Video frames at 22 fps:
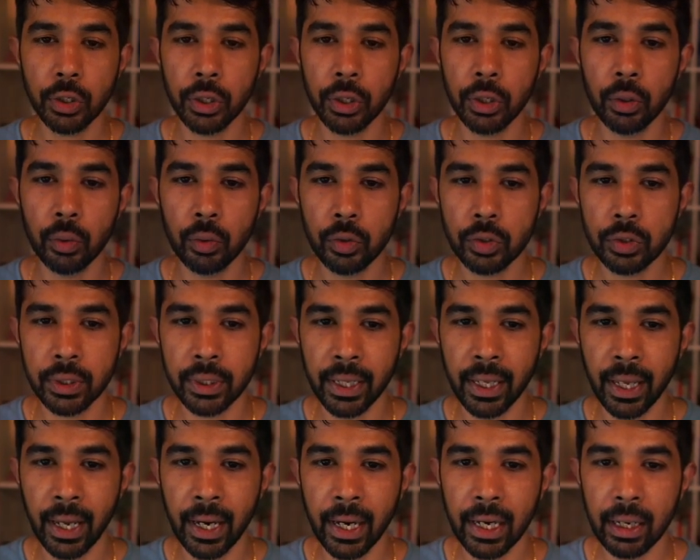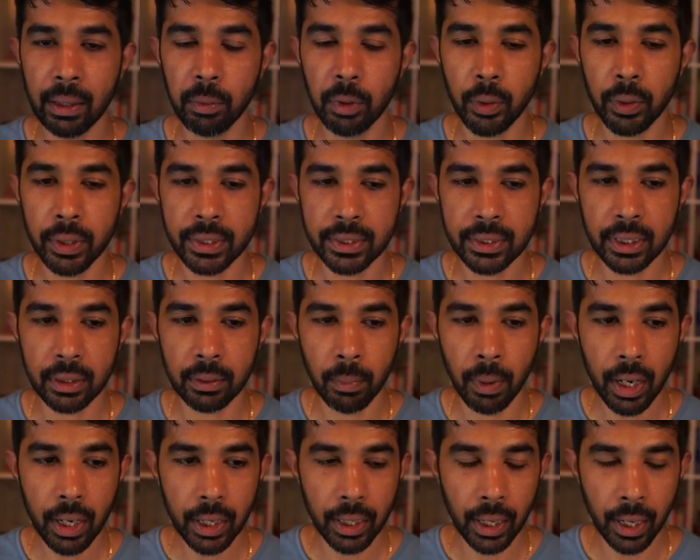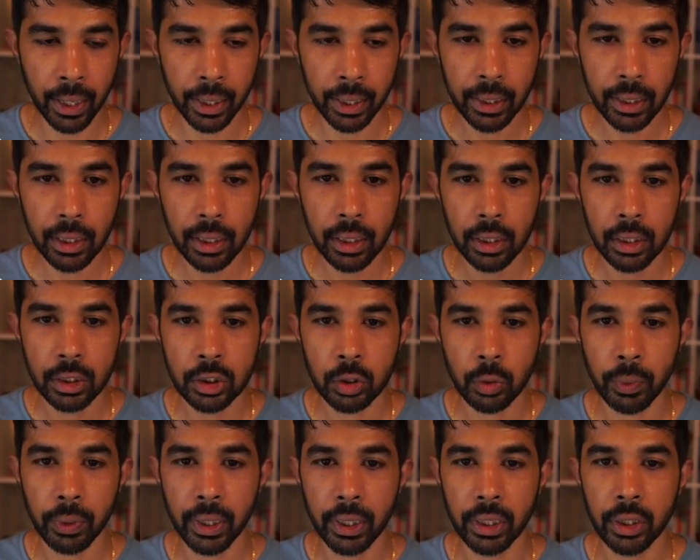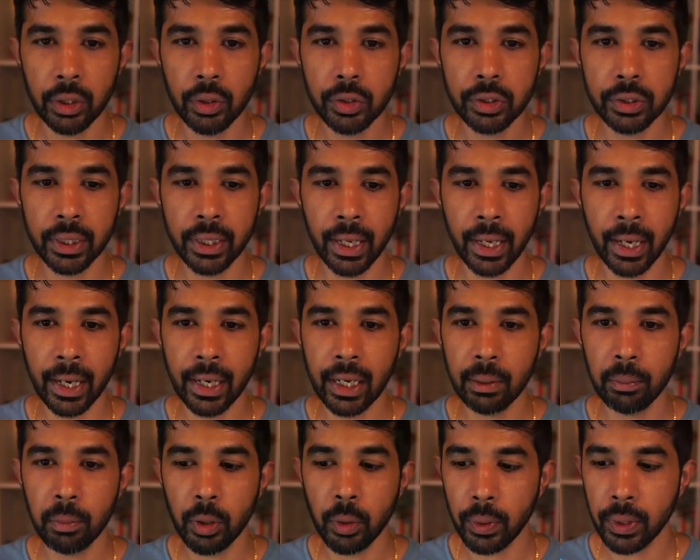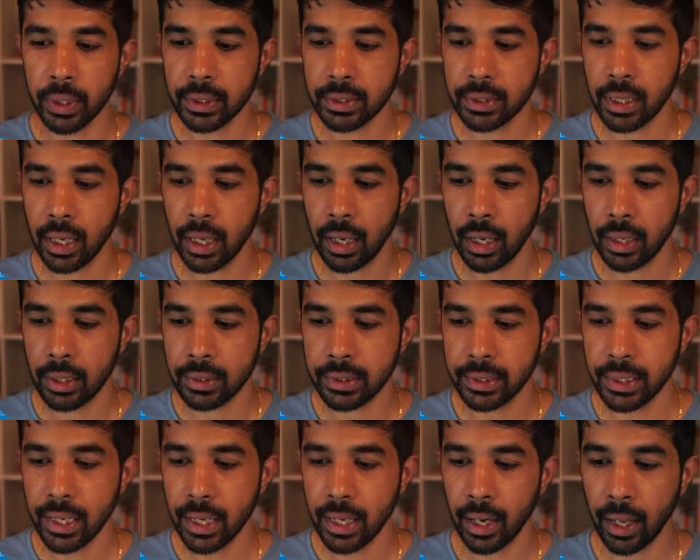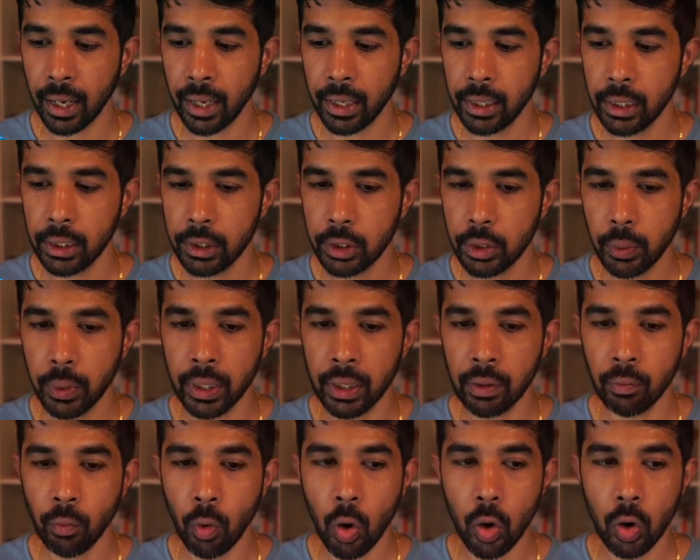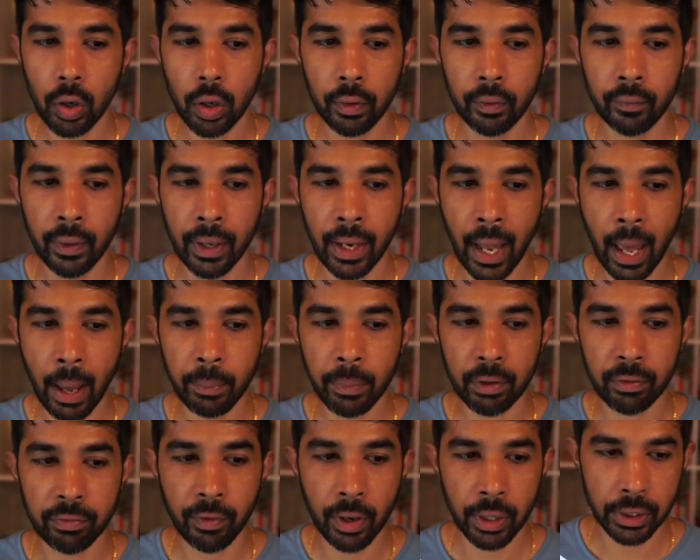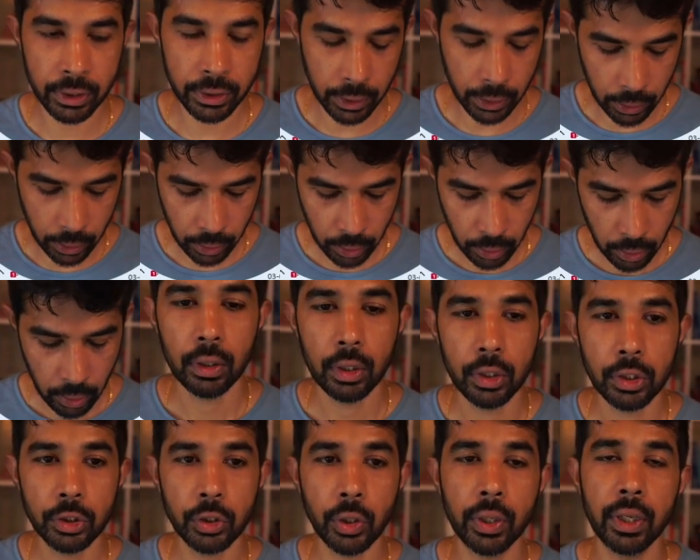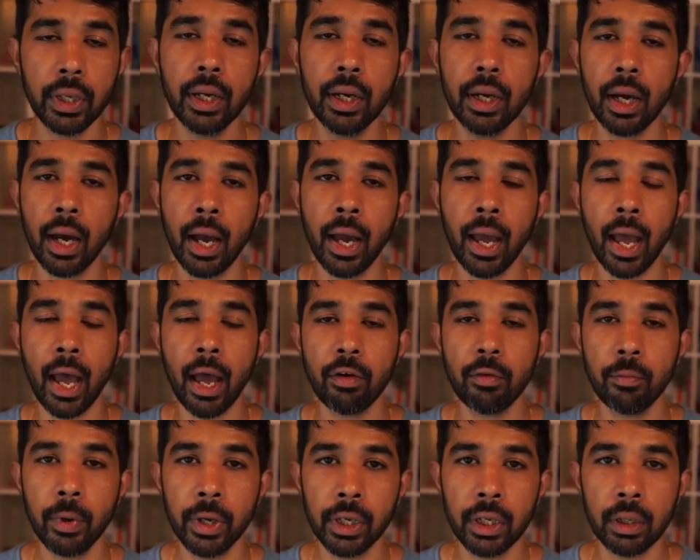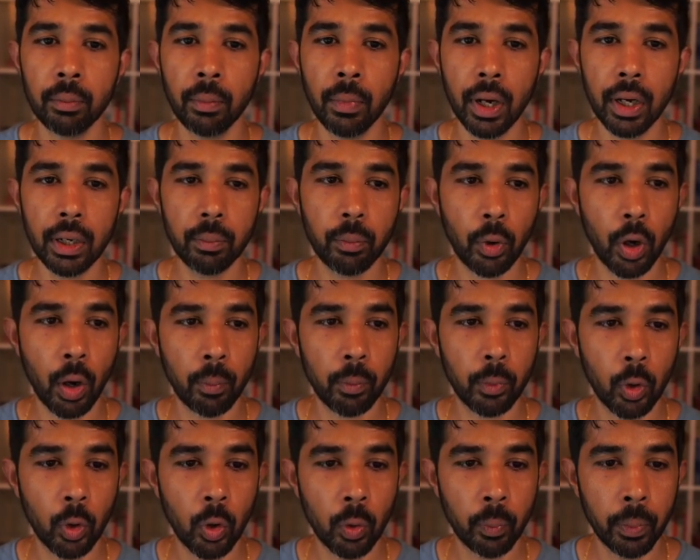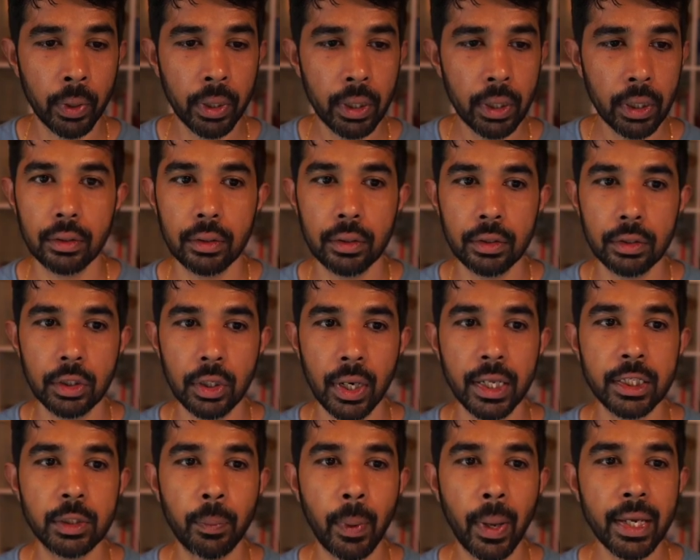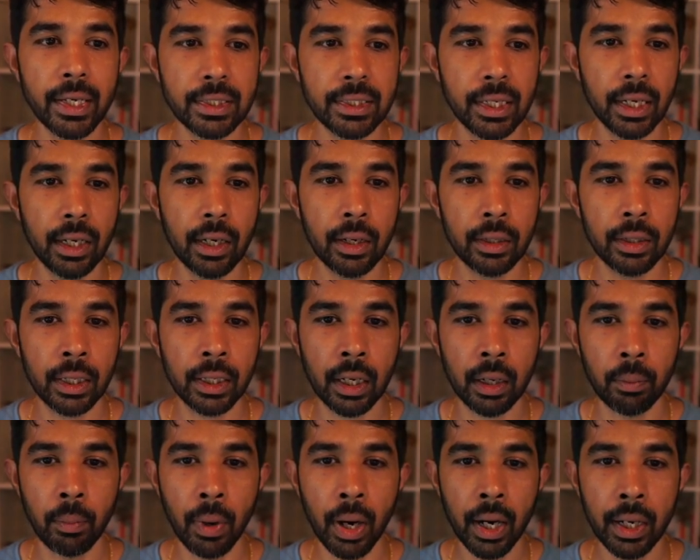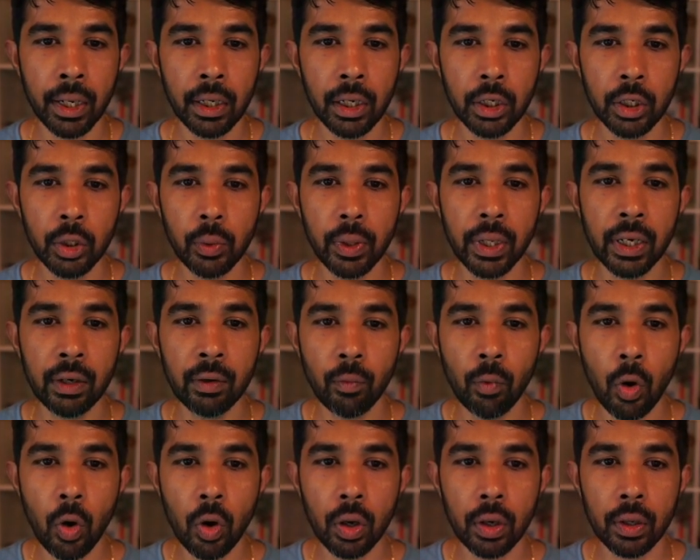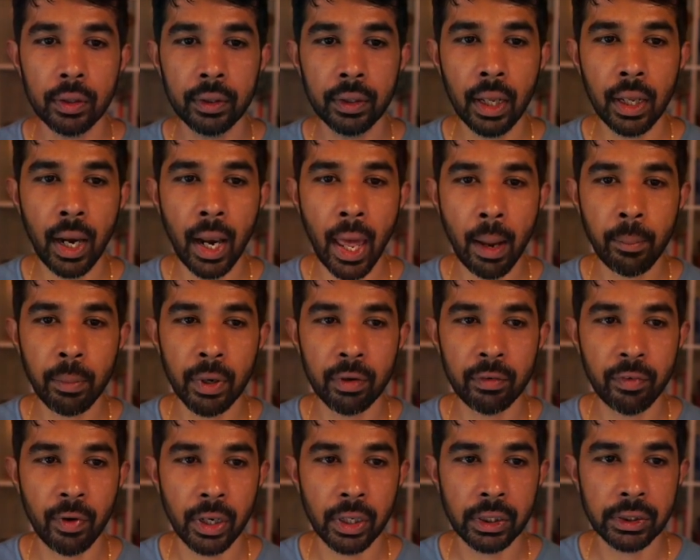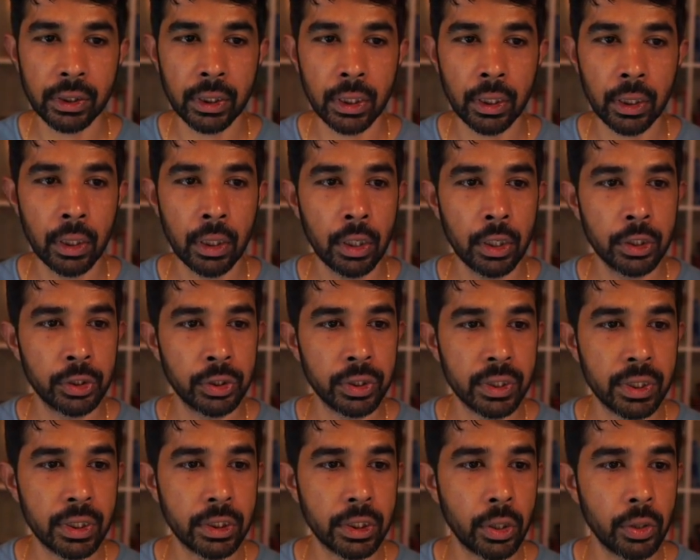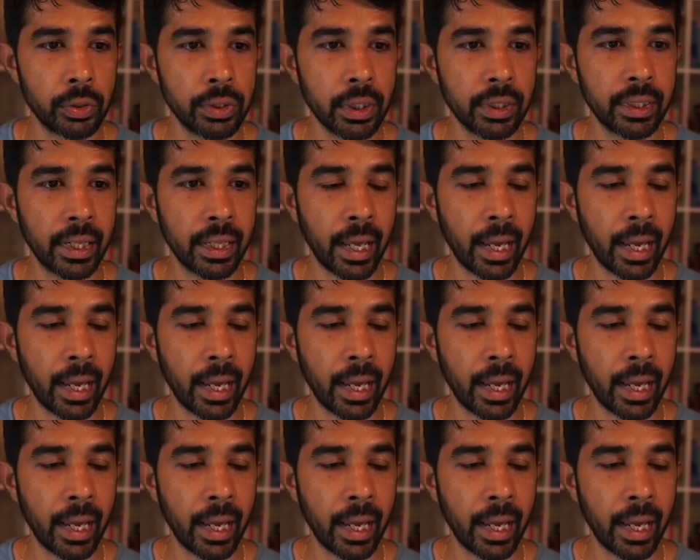use the AWS command line, so we can use the AWS CLI to invoke the Lambda function. So here I have my command prompt open. So let's paste in the command to invoke the Lambda function. So this is using the